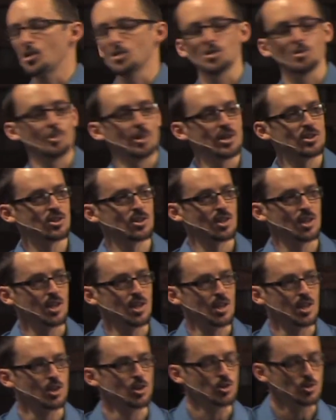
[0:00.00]
it also paints an
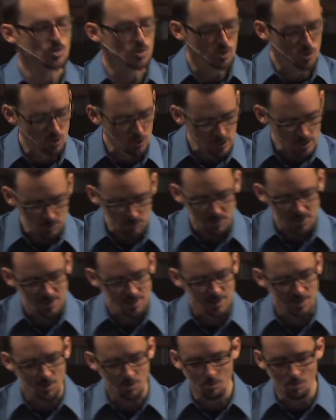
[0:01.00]
extremely